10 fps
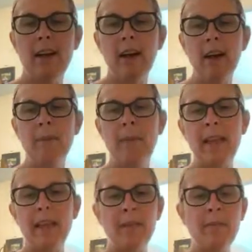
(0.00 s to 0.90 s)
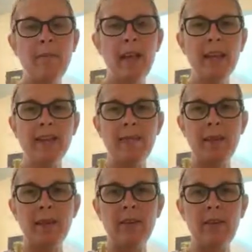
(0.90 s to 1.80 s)
and it reminded
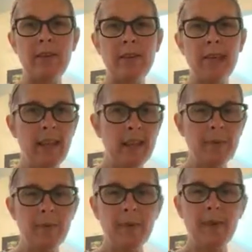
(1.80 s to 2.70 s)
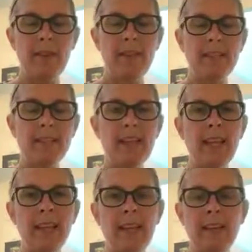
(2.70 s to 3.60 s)
me of the lamp that's
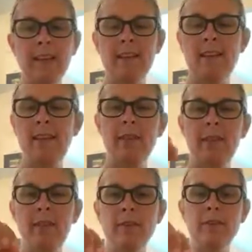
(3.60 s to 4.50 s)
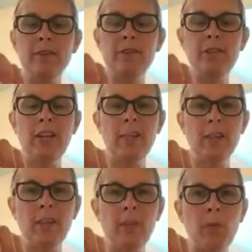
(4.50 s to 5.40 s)
in the first
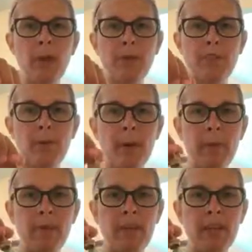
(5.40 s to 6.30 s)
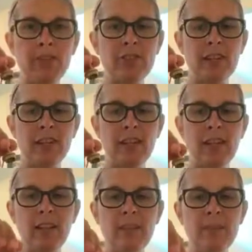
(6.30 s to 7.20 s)
chapter that washed up on the beach.
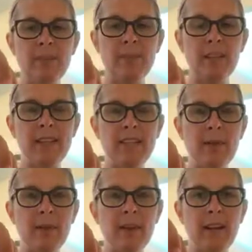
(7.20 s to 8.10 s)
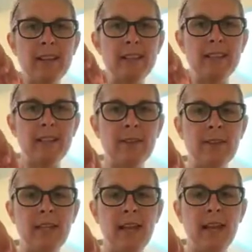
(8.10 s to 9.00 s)
It looks something similar. It has this little
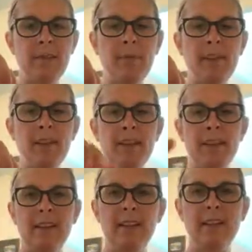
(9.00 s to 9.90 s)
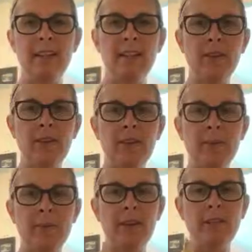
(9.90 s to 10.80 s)
top, and it's a little
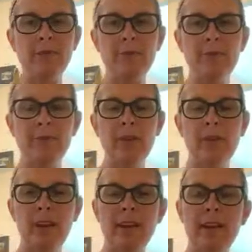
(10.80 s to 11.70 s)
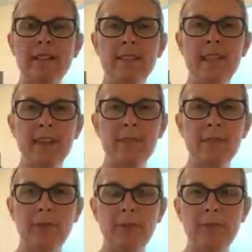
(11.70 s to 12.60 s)
lamp here. It's from Sri Lanka as a gift
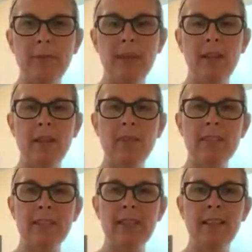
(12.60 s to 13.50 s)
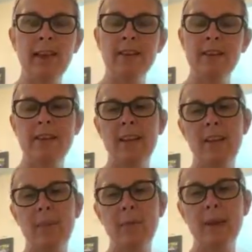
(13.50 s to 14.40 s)
from somebody who visited there,
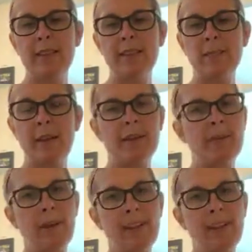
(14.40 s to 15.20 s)
and they brought this back for